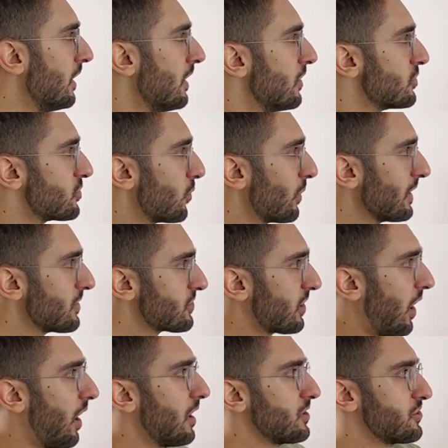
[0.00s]
So where does
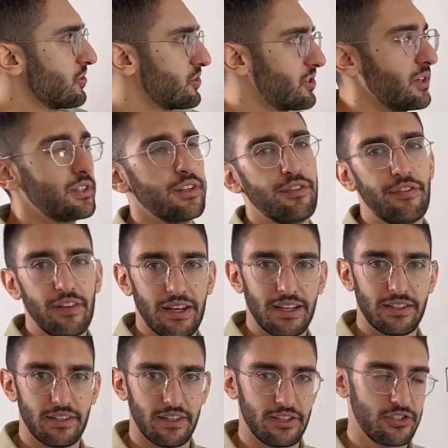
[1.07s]
Consul start to fit
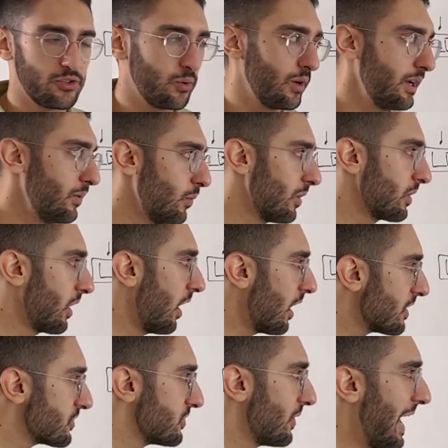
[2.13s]
into this story? Well,
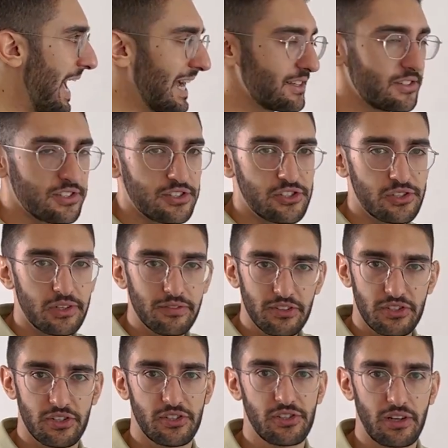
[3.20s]
Consul acts as a
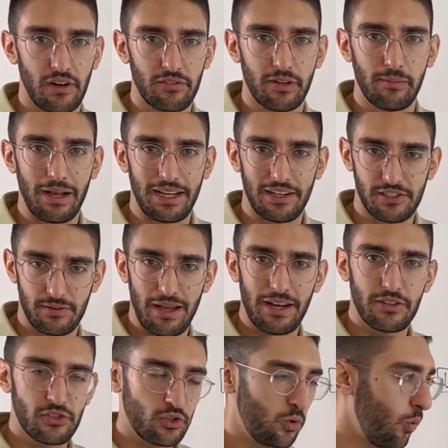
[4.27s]
service discovery mechanism at
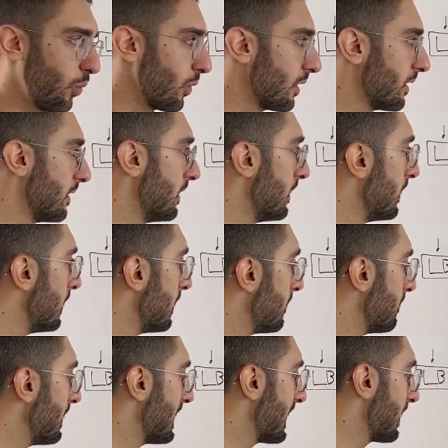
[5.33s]
its core
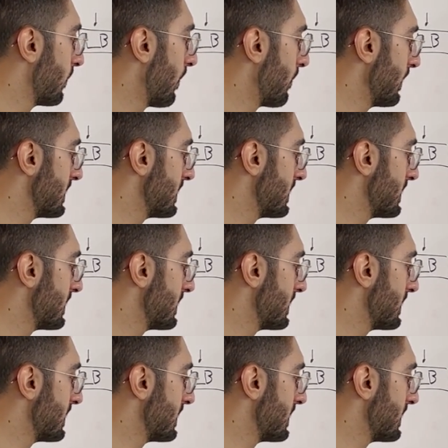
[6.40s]
meaning when we